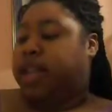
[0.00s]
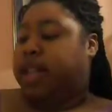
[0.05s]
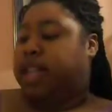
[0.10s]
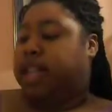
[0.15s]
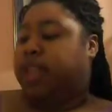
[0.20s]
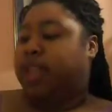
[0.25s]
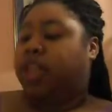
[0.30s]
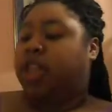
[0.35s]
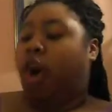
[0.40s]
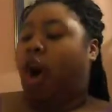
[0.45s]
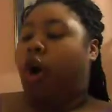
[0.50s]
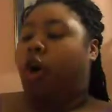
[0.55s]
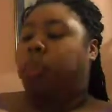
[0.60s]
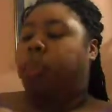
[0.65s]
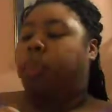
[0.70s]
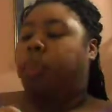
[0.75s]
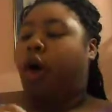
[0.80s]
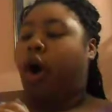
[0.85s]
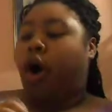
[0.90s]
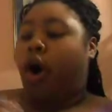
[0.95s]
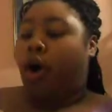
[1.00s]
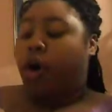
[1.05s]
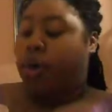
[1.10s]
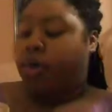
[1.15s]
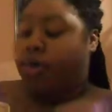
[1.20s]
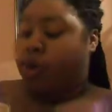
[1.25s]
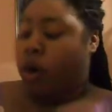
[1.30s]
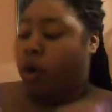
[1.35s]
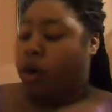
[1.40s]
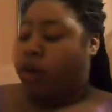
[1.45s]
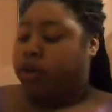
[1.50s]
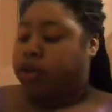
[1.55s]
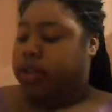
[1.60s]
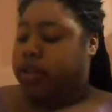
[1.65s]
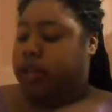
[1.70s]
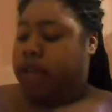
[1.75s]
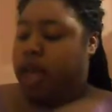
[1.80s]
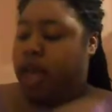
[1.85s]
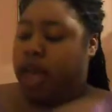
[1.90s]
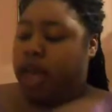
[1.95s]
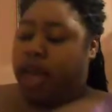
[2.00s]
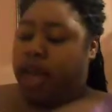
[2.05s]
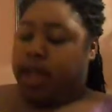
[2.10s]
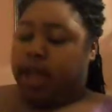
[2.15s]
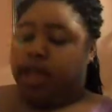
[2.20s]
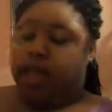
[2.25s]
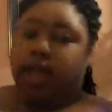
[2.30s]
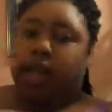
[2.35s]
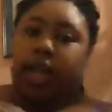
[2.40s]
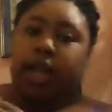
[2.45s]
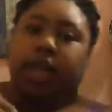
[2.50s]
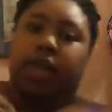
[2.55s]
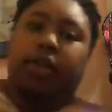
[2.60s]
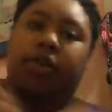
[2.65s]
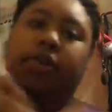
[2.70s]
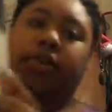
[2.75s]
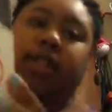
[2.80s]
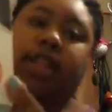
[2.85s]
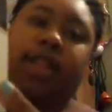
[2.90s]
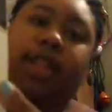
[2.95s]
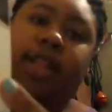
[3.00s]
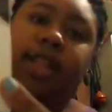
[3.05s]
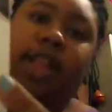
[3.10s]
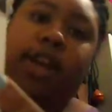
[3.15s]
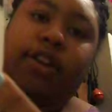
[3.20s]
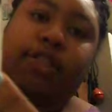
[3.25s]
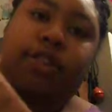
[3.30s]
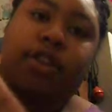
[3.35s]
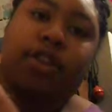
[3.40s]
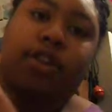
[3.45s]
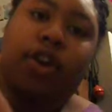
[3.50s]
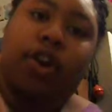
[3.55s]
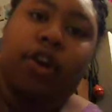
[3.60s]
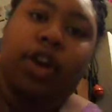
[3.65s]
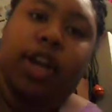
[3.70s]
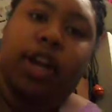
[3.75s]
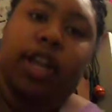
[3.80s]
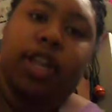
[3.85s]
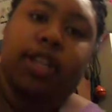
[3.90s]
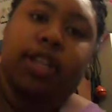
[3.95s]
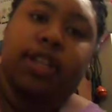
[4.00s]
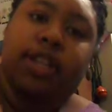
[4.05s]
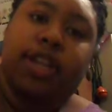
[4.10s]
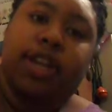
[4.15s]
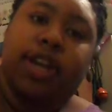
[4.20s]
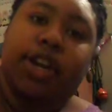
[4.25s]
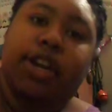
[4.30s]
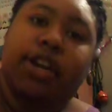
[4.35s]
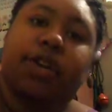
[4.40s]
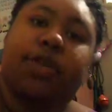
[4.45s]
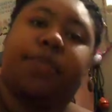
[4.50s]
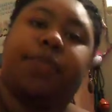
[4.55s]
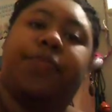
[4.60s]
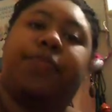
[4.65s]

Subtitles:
This is called Pulse, and like you can see, there's the Target sticker.